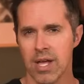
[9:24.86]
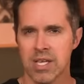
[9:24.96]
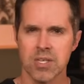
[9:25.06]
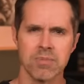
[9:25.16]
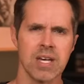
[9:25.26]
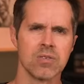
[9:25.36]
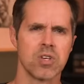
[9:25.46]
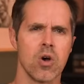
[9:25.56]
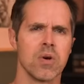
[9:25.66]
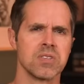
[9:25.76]
Some tales
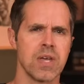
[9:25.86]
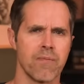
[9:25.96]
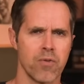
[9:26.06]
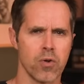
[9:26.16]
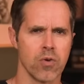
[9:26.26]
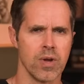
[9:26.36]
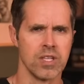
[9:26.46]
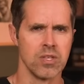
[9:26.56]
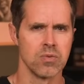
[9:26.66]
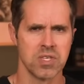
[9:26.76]
go a step further
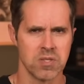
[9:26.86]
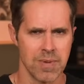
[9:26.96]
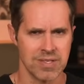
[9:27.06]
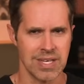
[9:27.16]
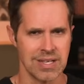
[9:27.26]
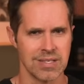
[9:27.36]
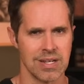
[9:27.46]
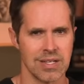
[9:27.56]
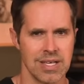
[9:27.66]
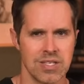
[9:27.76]
and use this messy
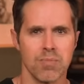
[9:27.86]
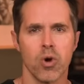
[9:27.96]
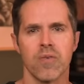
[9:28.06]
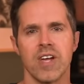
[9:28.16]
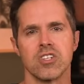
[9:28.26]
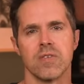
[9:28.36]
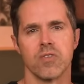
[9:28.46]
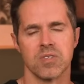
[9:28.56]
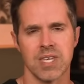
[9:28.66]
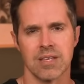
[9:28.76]
incident as the motivation for
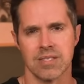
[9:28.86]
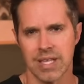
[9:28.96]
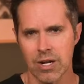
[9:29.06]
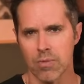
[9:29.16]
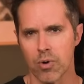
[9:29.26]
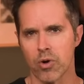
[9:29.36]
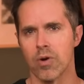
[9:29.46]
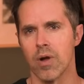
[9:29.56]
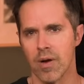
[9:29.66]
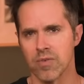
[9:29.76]
Seth's later
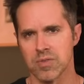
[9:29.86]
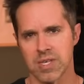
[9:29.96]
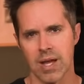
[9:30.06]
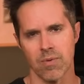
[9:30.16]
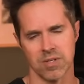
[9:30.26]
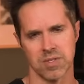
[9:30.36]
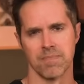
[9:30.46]
murder of Osiris.